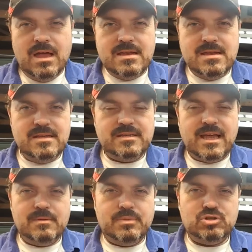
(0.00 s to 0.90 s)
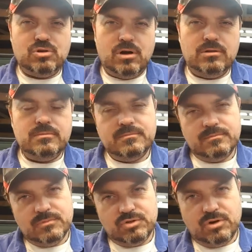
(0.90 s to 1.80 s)
Nissan Patrol
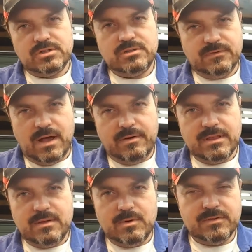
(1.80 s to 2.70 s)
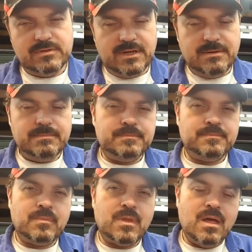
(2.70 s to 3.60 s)
/ Safari, they're both the same,
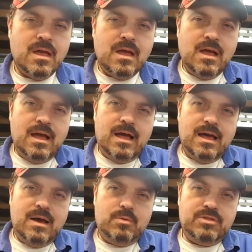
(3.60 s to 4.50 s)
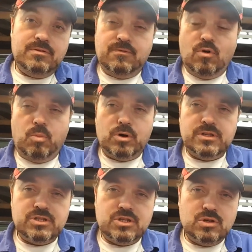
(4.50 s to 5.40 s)
with the
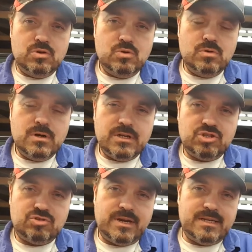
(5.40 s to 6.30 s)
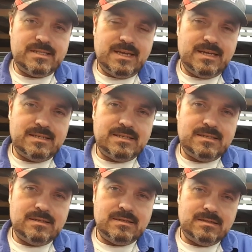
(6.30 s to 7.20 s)
4.2 straight
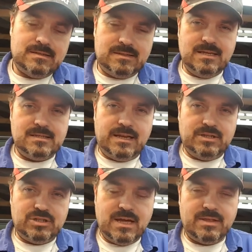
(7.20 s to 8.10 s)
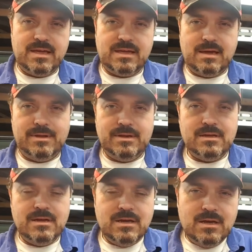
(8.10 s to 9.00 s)
6 diesel engine. Now they came in
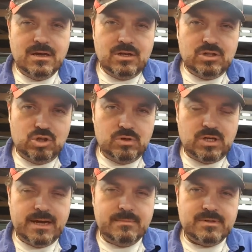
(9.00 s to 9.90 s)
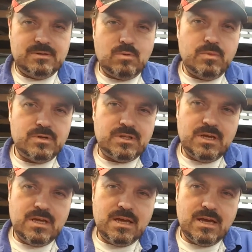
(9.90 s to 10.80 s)
two types, one was
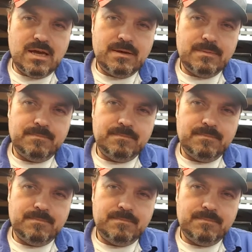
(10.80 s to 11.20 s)
the